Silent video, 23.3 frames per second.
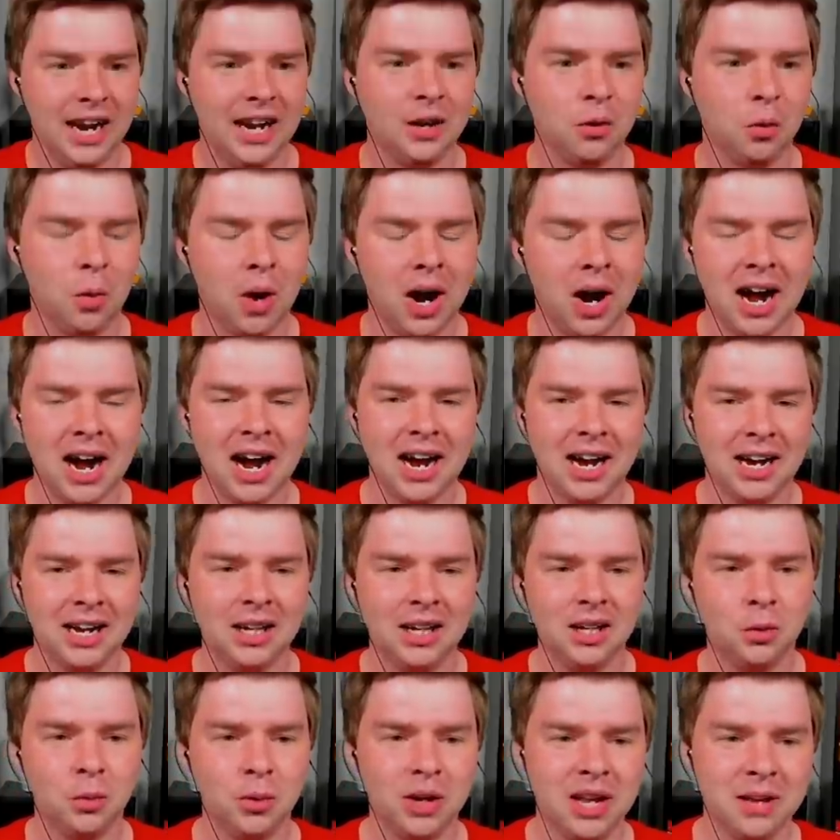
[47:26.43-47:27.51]
And
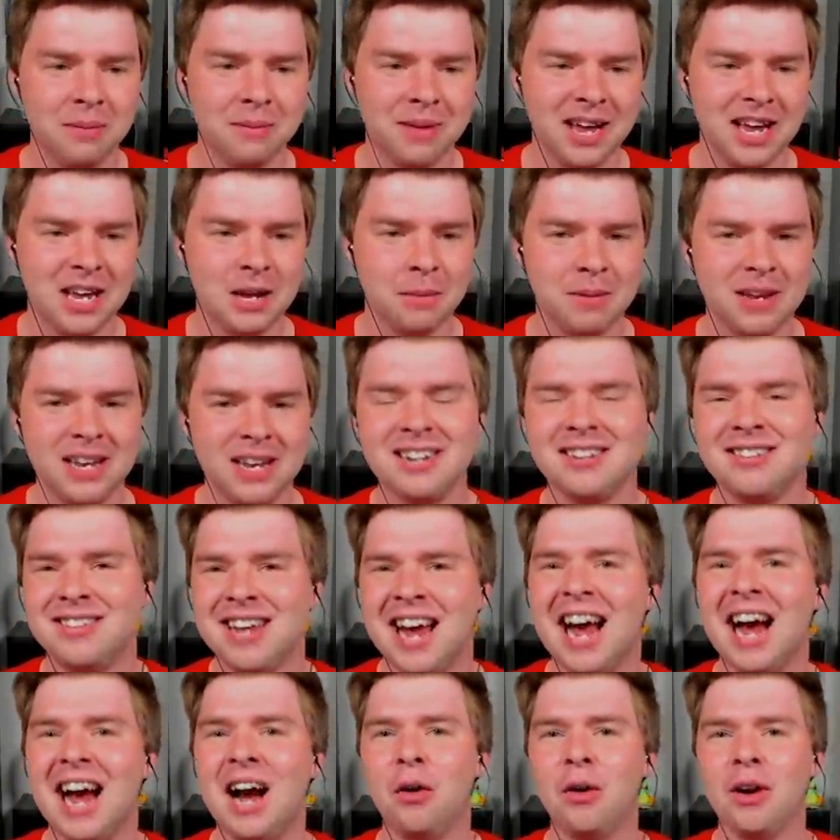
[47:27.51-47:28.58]
while we may be
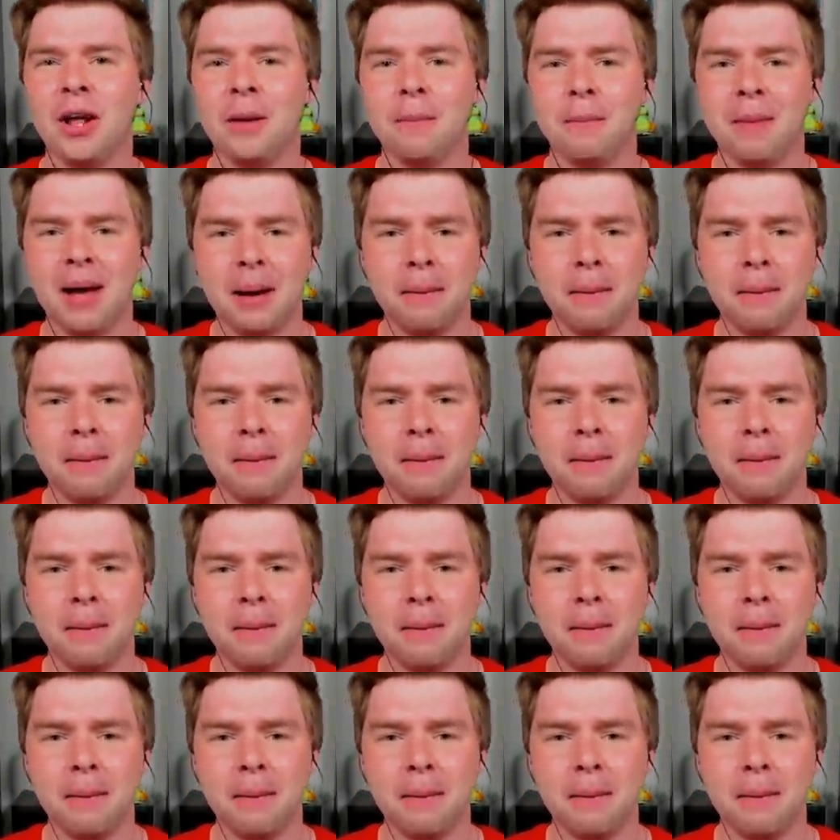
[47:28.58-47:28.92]
down a